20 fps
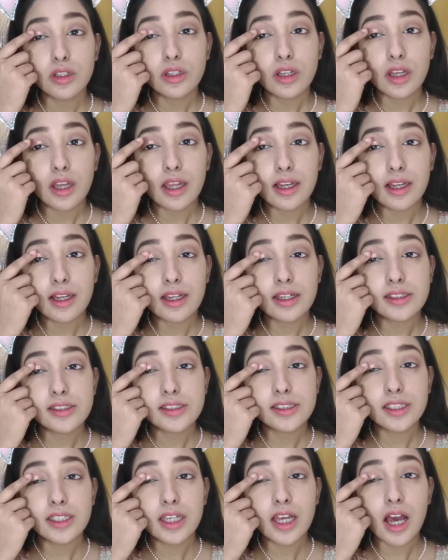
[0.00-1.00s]
and let's
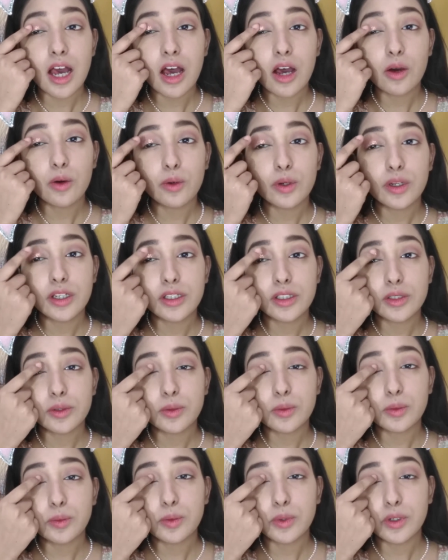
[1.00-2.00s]
see how it
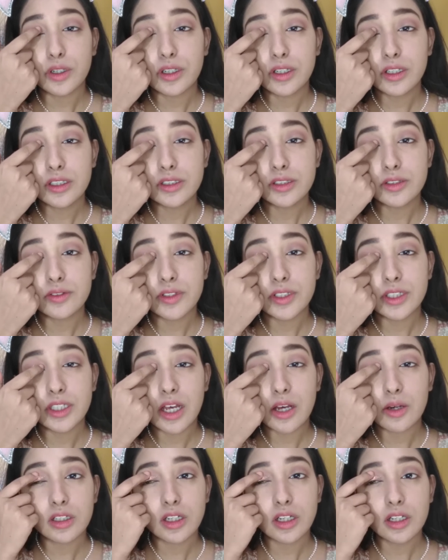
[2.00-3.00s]
works
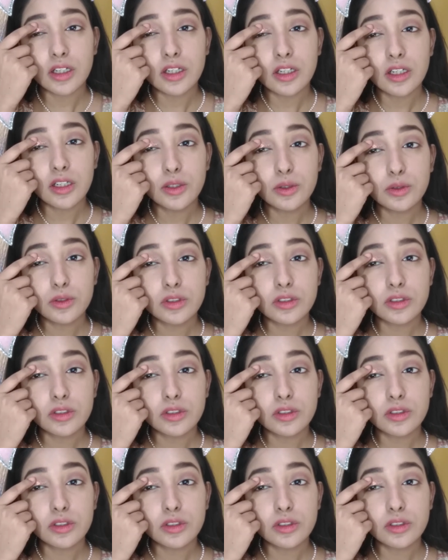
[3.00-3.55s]
without a glue.